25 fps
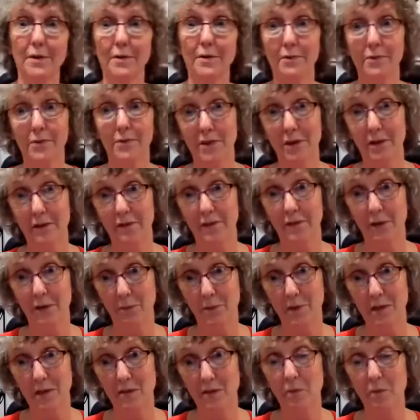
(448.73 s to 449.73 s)
other stuff
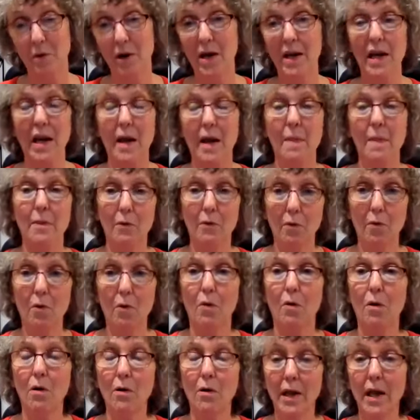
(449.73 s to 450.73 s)
that we spray, and they're
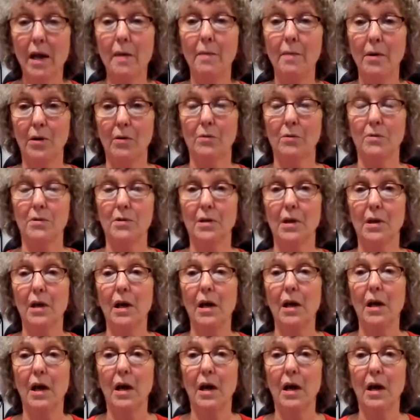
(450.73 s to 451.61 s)
all chemicals.